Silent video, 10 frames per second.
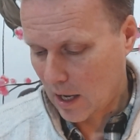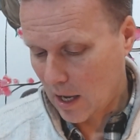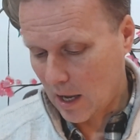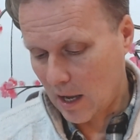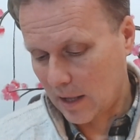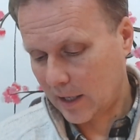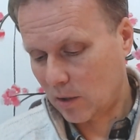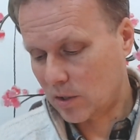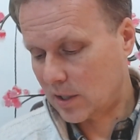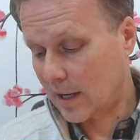They go
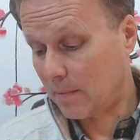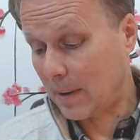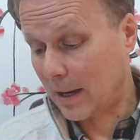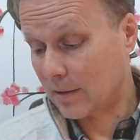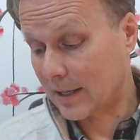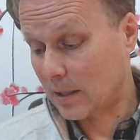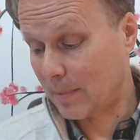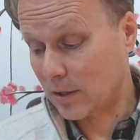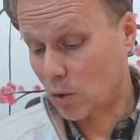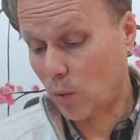on to say that's
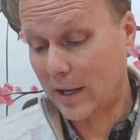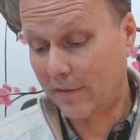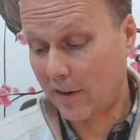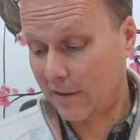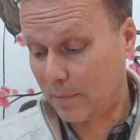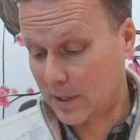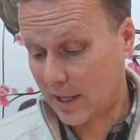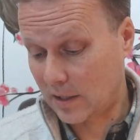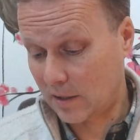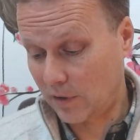about
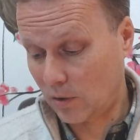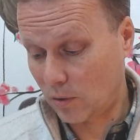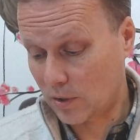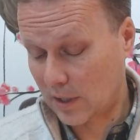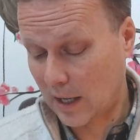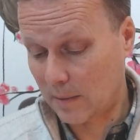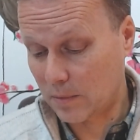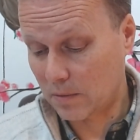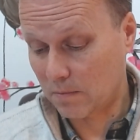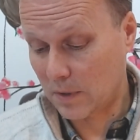25% of your time
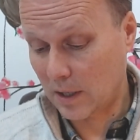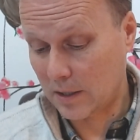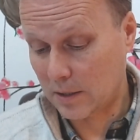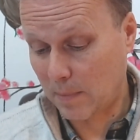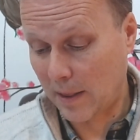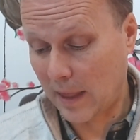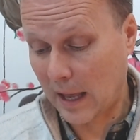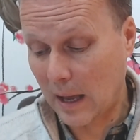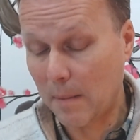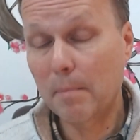spent
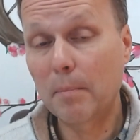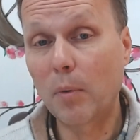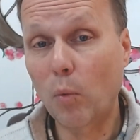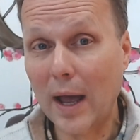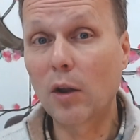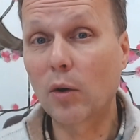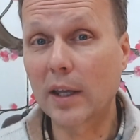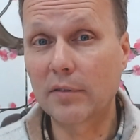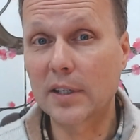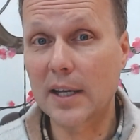there, but we're
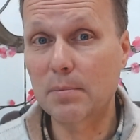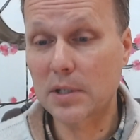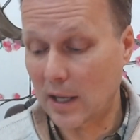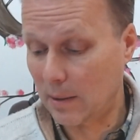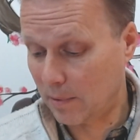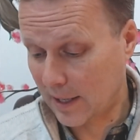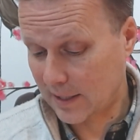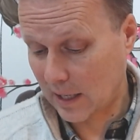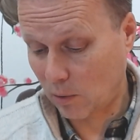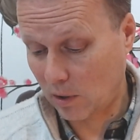looking for deep sleep.
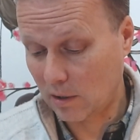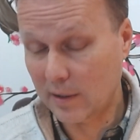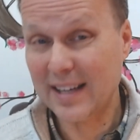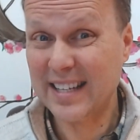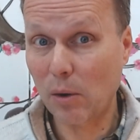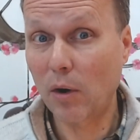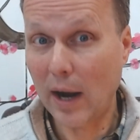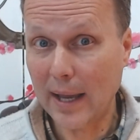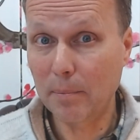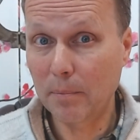That's our
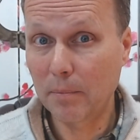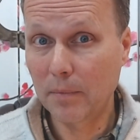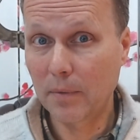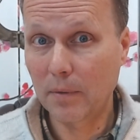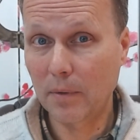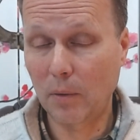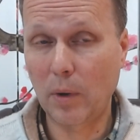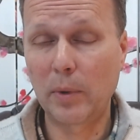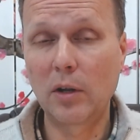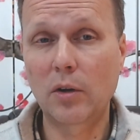aim. And
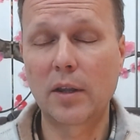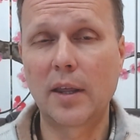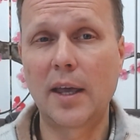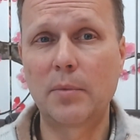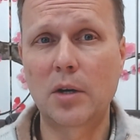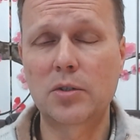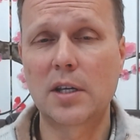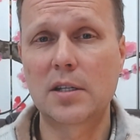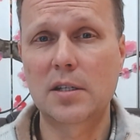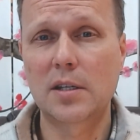when we look at the
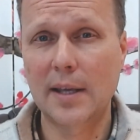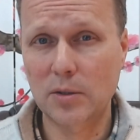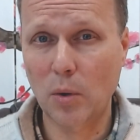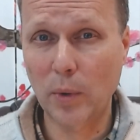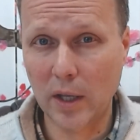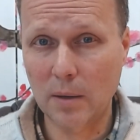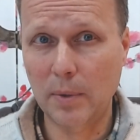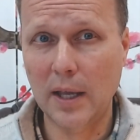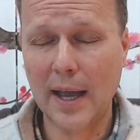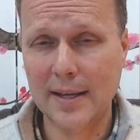hypnosis, that's what we're going to
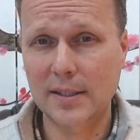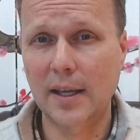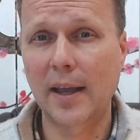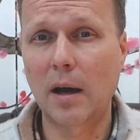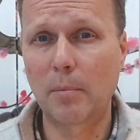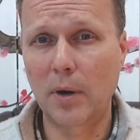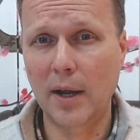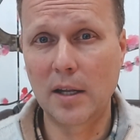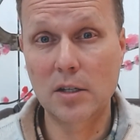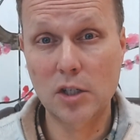be asking our
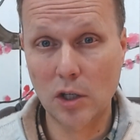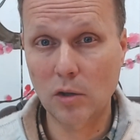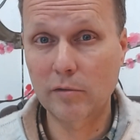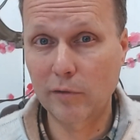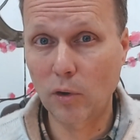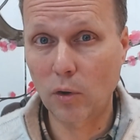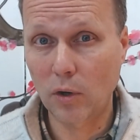brain to look for.